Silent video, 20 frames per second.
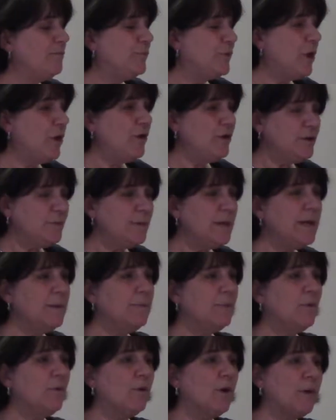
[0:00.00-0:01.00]
Those
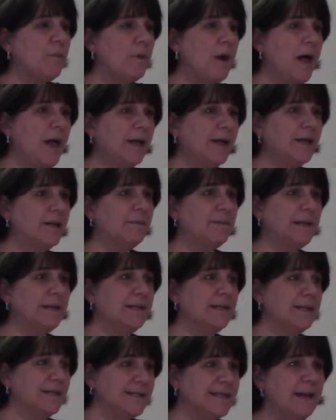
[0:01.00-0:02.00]
people are probably going to be
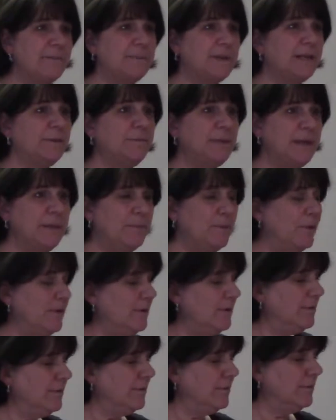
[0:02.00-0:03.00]
the septic
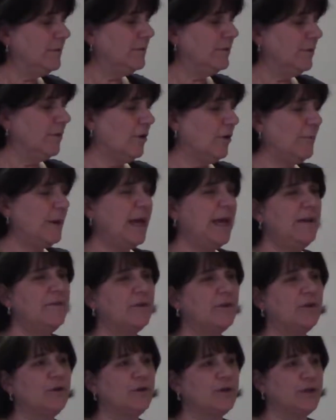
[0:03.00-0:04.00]
people or may have
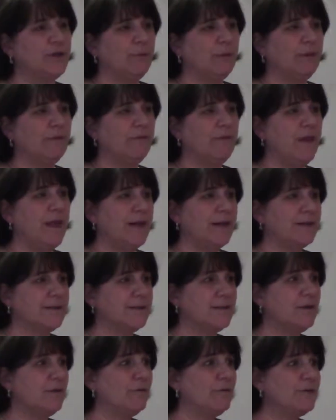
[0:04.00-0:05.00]
a Cushing reflex.
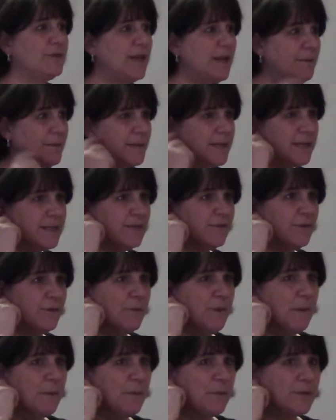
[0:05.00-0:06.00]
So sepsis, if you
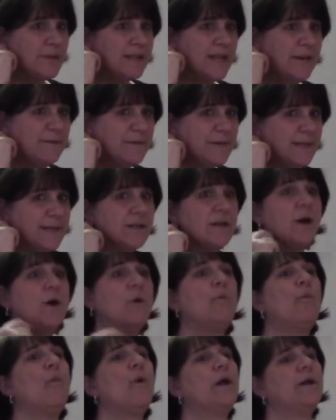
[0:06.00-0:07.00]
remember with sepsis,
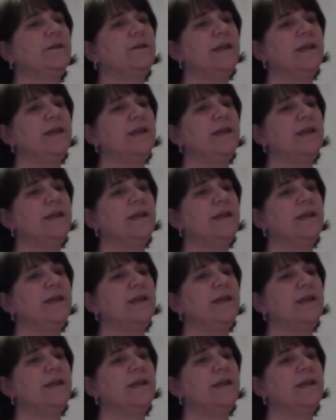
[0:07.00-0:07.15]
what do?